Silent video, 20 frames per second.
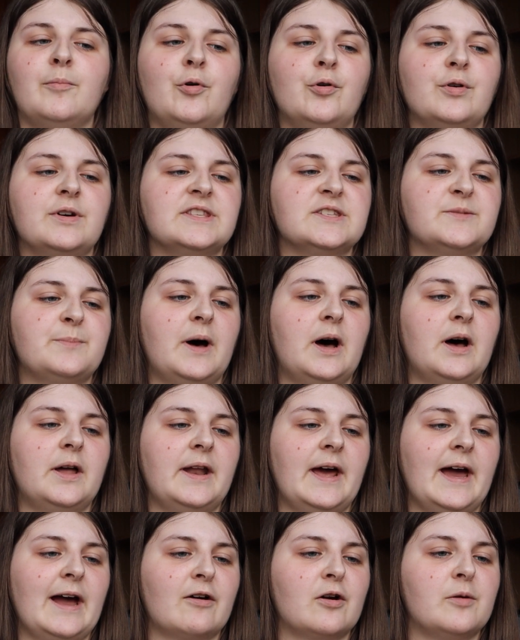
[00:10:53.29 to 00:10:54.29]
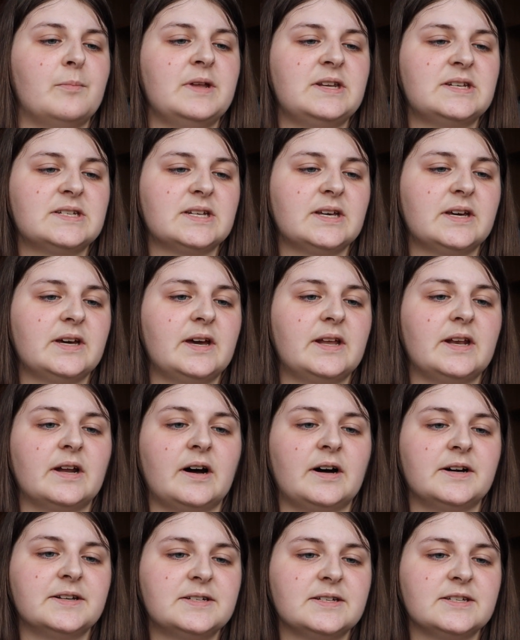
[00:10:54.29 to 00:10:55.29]
Morgan's partner Araminta, an
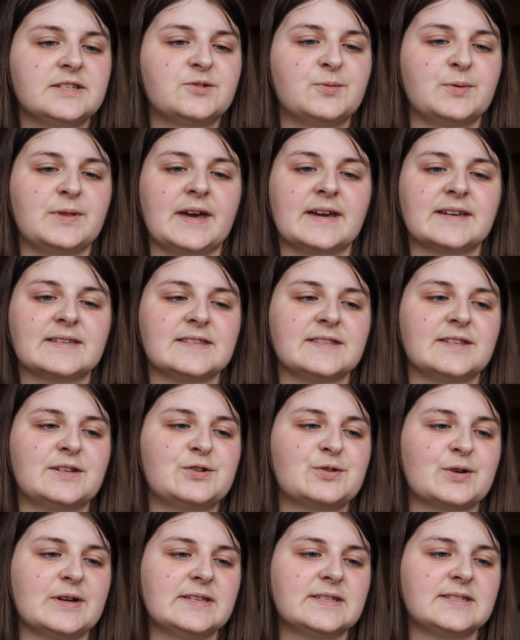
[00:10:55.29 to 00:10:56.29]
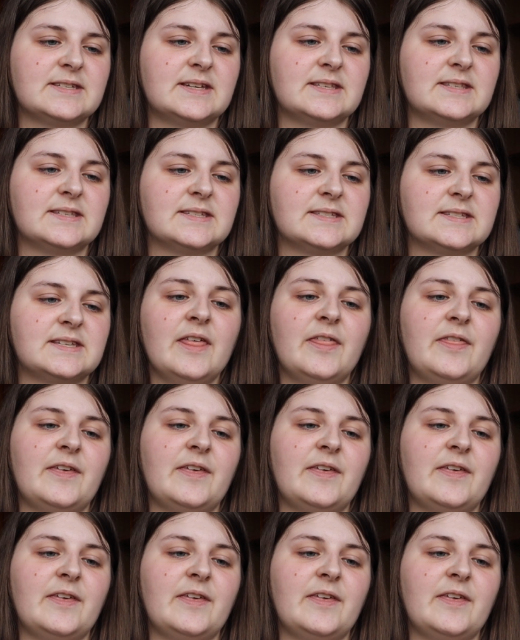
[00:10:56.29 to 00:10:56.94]
artist with excellent dress sense,